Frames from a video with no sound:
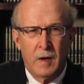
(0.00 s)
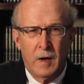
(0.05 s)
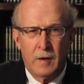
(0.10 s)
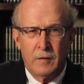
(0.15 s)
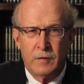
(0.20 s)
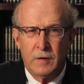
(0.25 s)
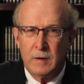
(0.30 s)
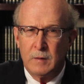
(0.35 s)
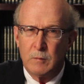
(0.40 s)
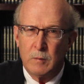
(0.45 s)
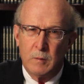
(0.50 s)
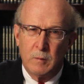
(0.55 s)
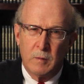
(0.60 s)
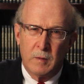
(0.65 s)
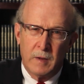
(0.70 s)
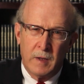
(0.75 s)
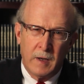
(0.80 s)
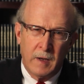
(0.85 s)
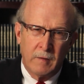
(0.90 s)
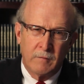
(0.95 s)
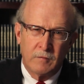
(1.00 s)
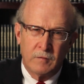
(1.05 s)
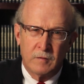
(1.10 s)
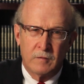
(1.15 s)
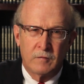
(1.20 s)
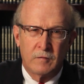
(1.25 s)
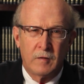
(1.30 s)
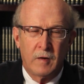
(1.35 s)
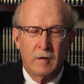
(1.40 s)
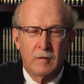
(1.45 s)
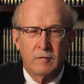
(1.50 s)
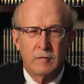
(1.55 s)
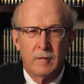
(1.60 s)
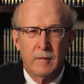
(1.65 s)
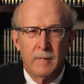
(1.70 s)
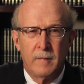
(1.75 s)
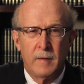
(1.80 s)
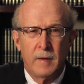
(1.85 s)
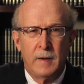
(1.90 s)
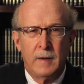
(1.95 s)
I think we will have success
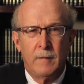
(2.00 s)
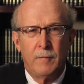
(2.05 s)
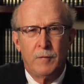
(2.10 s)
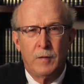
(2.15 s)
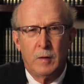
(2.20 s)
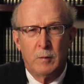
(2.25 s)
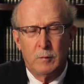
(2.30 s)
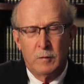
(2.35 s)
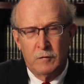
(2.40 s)
in